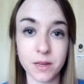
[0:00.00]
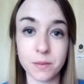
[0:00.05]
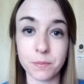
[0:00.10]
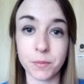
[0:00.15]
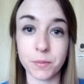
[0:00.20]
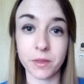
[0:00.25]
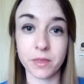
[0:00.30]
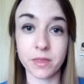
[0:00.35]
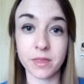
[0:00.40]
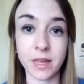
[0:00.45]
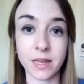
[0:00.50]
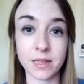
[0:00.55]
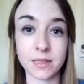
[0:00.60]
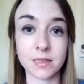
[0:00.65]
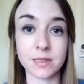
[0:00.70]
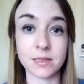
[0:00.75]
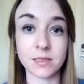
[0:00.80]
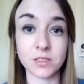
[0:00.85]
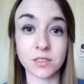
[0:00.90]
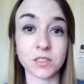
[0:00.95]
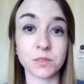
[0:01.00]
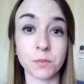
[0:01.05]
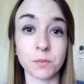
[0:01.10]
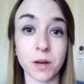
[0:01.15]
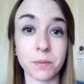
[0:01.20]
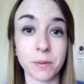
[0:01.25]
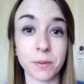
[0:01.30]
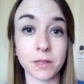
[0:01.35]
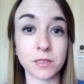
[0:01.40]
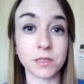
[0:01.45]
But that is just my
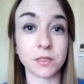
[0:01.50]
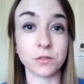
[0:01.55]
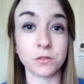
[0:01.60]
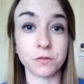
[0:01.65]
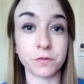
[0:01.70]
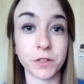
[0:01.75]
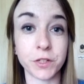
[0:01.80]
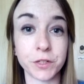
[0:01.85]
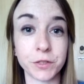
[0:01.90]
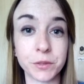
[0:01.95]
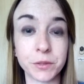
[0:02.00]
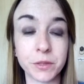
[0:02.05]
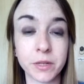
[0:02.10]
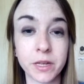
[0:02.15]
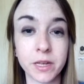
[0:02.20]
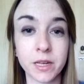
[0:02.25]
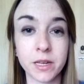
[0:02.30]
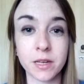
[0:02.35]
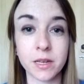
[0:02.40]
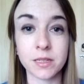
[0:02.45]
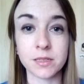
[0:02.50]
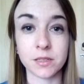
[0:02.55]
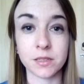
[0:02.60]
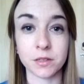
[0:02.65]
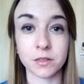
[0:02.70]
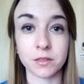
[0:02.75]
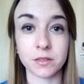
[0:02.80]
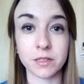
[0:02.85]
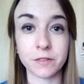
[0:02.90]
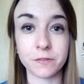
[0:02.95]
personal view.
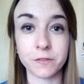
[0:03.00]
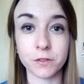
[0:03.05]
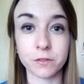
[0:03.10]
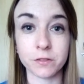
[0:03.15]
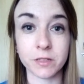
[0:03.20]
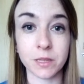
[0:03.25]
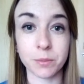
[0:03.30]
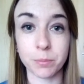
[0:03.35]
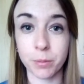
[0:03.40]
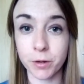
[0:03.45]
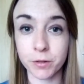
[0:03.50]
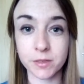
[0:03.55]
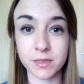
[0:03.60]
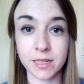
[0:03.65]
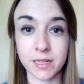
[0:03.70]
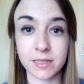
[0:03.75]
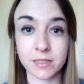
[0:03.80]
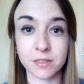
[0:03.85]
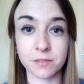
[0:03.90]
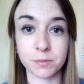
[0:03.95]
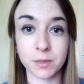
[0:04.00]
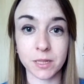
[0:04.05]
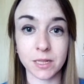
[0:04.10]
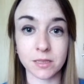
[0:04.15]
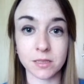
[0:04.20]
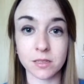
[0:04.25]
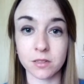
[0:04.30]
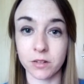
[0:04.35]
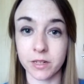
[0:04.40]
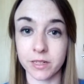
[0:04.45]
So if you're in the process of being
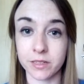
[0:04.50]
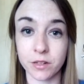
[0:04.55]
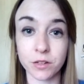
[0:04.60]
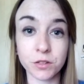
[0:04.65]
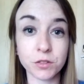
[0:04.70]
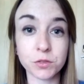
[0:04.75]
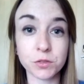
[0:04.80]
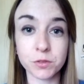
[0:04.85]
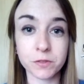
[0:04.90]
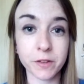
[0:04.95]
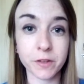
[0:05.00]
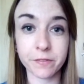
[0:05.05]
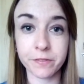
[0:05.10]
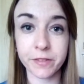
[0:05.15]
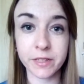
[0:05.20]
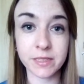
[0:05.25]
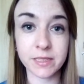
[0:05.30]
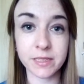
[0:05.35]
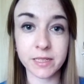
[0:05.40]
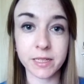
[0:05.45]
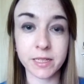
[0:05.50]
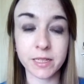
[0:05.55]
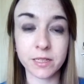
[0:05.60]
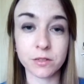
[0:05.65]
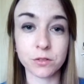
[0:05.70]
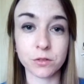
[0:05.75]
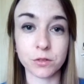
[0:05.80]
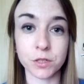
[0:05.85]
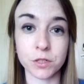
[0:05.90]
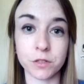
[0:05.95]
diagnosed with FND,
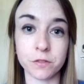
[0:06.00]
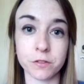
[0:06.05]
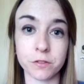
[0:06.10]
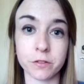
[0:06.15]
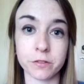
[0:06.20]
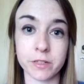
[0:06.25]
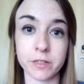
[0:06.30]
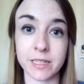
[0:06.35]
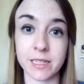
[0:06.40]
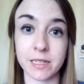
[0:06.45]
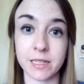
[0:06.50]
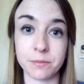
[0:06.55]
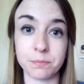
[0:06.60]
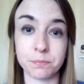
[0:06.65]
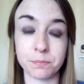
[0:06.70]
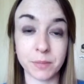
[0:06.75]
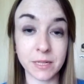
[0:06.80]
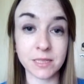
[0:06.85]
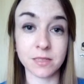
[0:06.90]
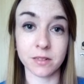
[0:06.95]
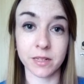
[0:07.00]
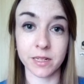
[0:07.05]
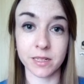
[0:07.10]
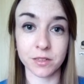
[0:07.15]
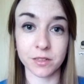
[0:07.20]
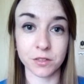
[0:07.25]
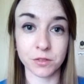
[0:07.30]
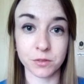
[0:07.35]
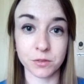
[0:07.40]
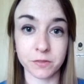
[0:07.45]
or you've already been
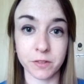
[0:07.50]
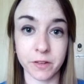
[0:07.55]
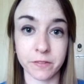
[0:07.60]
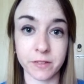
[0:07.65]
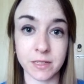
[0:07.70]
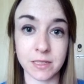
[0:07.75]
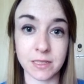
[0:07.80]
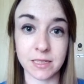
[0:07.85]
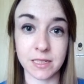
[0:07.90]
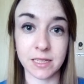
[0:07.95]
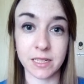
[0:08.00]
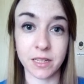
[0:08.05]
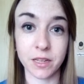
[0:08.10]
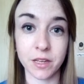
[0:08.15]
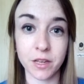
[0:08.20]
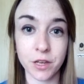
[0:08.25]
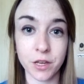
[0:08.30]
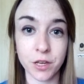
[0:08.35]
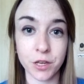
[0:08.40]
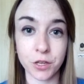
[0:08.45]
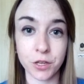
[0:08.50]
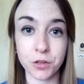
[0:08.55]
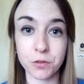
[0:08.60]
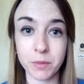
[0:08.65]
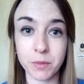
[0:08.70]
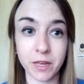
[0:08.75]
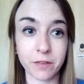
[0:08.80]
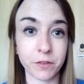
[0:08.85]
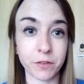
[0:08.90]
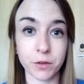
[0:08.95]
diagnosed with FND, you
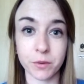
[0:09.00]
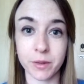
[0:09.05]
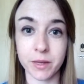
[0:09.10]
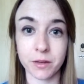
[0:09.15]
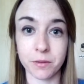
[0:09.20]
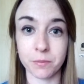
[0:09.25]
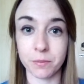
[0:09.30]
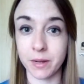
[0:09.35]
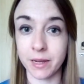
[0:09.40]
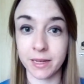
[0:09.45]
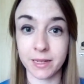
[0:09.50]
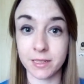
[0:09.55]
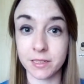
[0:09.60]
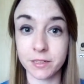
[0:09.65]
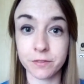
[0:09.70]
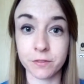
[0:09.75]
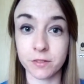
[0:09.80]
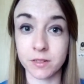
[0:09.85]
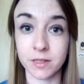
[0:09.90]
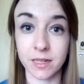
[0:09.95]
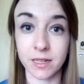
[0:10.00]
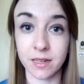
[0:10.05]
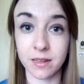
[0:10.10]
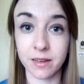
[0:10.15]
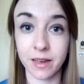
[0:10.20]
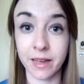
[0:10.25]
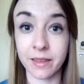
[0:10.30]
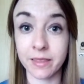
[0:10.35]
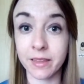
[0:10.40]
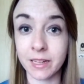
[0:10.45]
may view it completely differently,
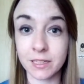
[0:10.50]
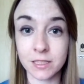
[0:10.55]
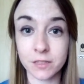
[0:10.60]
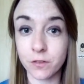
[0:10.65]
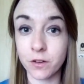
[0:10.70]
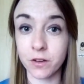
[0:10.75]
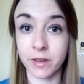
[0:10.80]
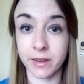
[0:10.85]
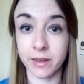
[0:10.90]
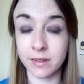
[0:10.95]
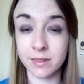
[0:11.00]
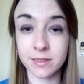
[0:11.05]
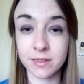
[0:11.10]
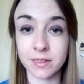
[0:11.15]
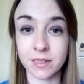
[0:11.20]
and that's fine.